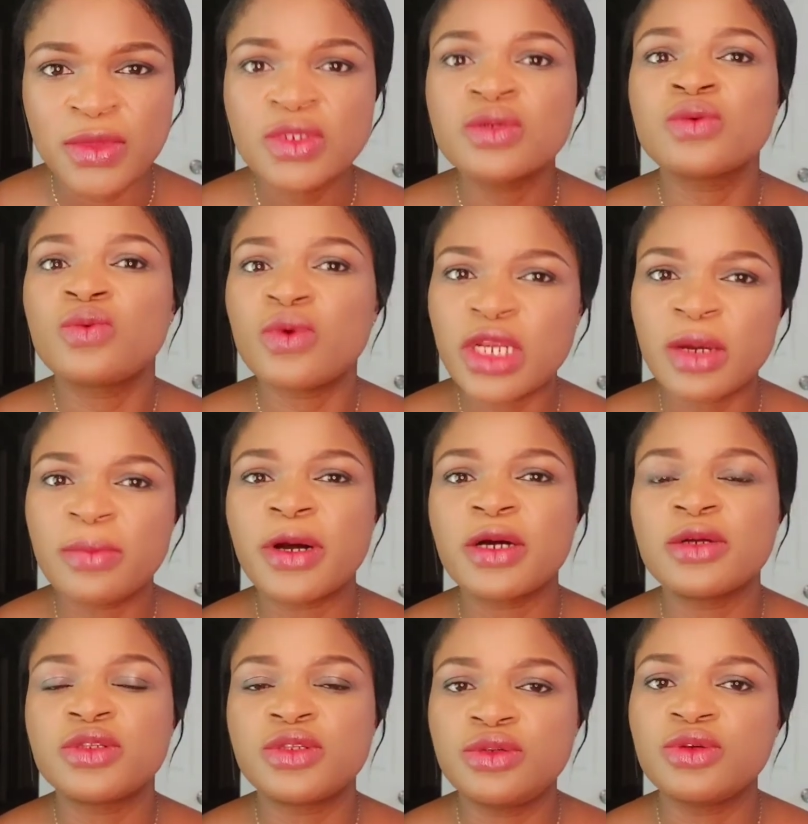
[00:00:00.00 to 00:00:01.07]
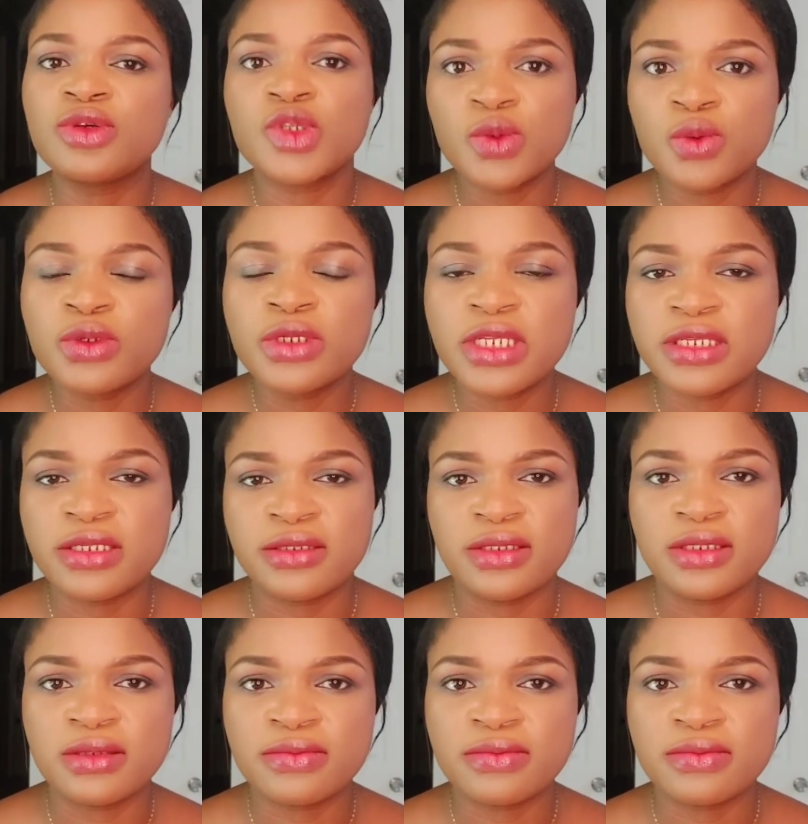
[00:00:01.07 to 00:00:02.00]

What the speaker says: What about those who didn't?